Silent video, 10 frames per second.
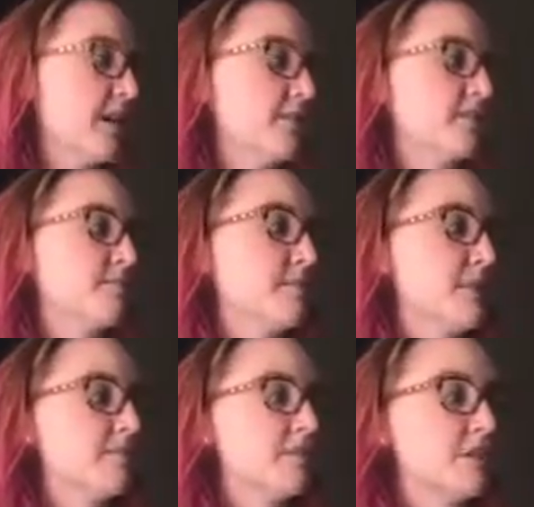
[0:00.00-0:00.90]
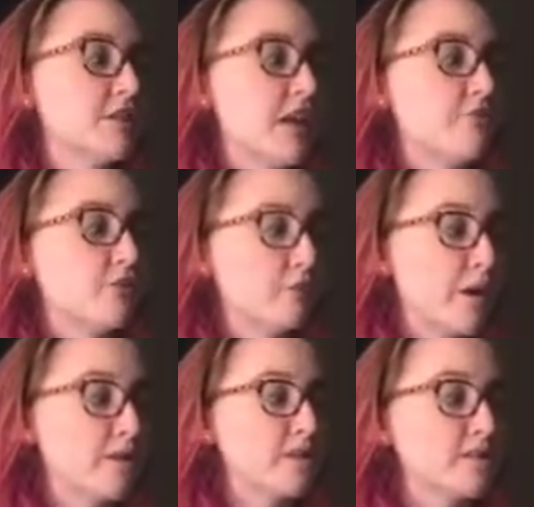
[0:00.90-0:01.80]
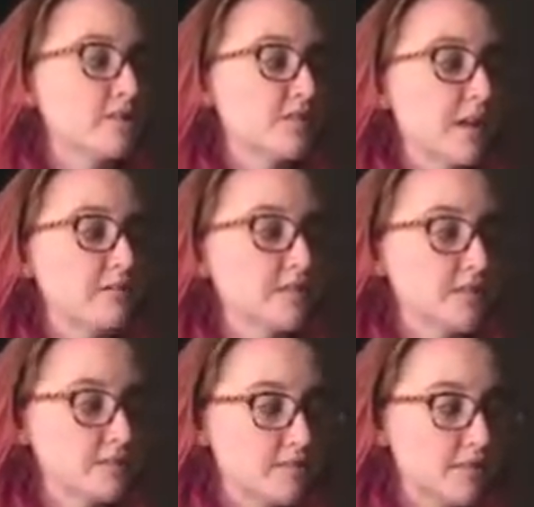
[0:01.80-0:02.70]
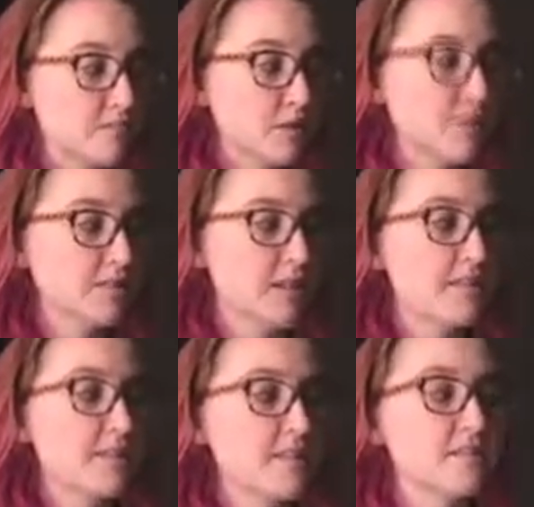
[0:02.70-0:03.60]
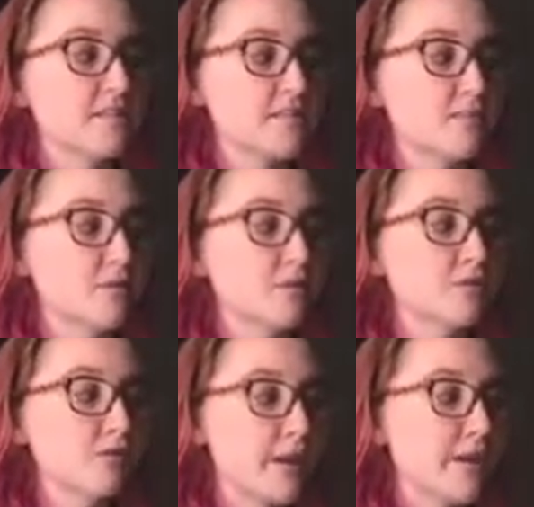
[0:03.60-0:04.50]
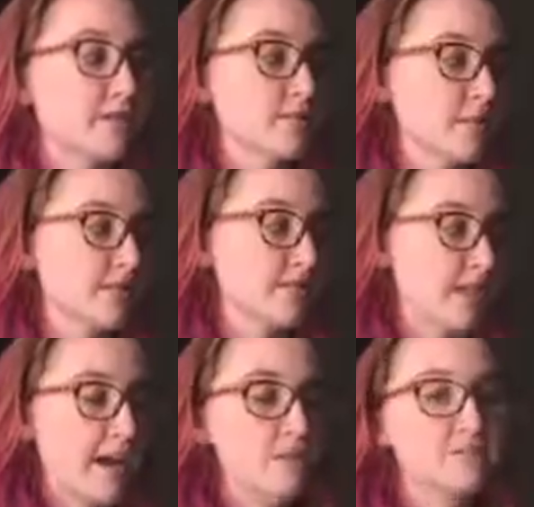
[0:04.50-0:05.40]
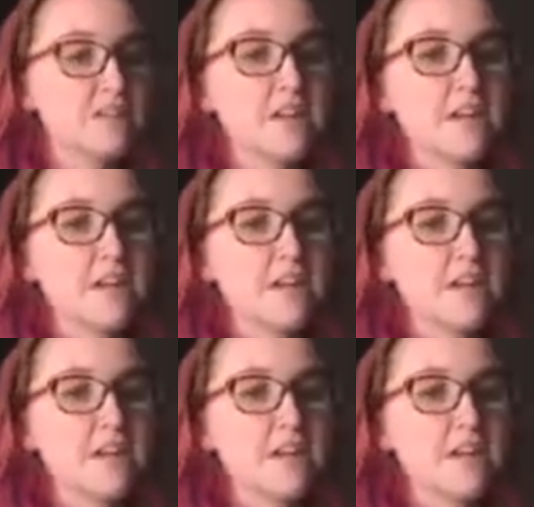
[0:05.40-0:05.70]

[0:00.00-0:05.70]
And this means you need to have an awareness of sounds and symbols, and that these symbols create certain sounds.